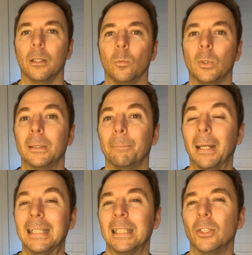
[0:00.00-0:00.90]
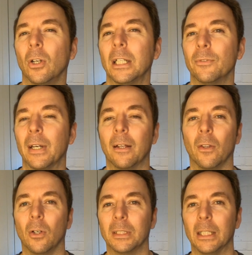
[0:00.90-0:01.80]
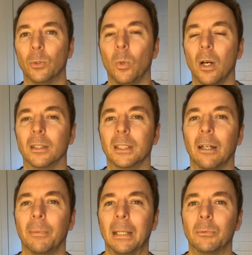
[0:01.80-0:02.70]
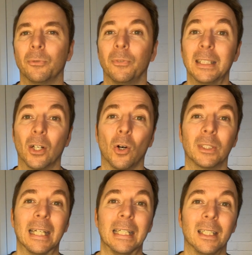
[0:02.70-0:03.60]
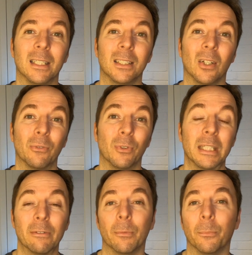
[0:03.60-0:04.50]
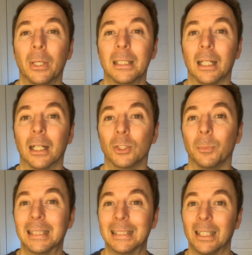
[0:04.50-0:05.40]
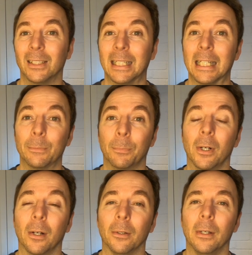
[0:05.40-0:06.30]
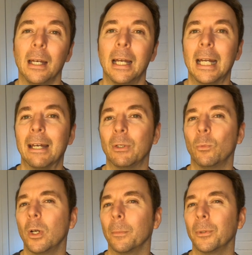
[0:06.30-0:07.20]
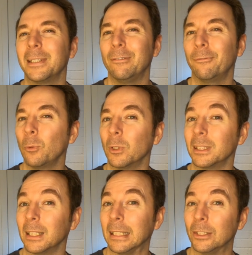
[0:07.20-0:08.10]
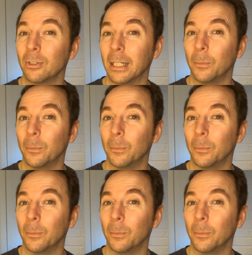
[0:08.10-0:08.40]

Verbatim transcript: With some basic knowledge of how the hot end works, I've been able to fit a hot end designed for a different printer to my CR10S Pro and have it work pretty faultlessly straight